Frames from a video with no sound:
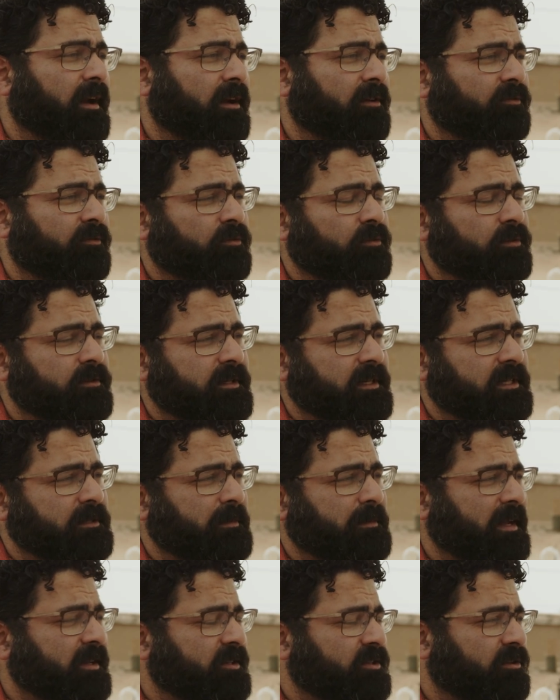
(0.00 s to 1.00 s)
and of course the
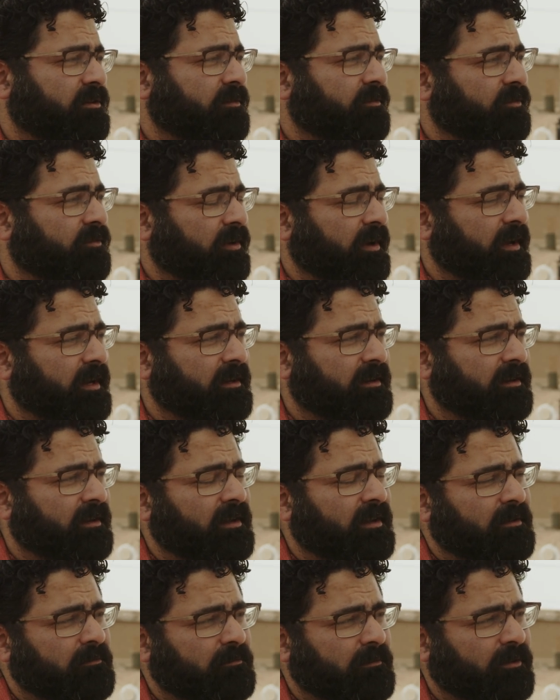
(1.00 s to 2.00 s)
expansion of trade
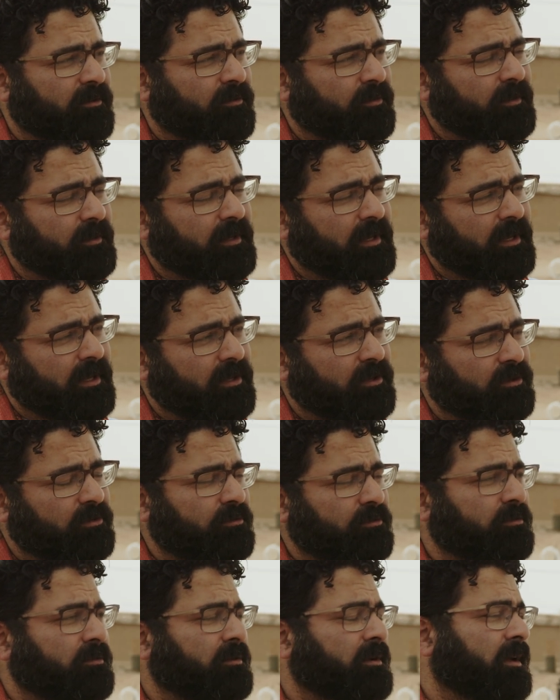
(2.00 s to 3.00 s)
between the E
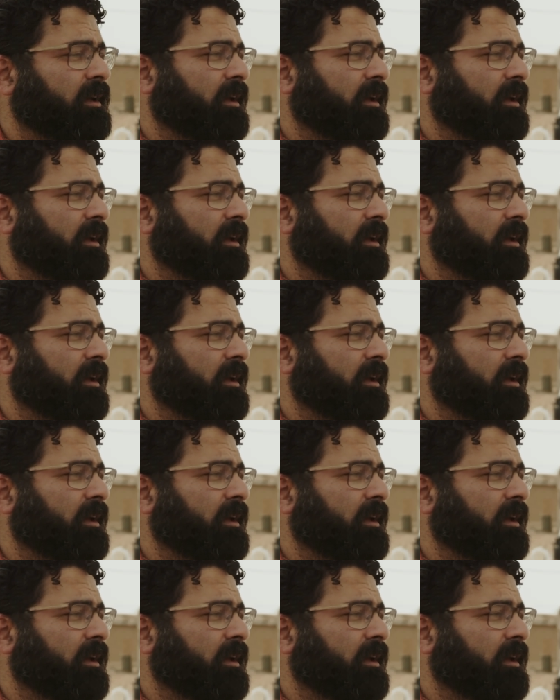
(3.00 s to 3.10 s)
U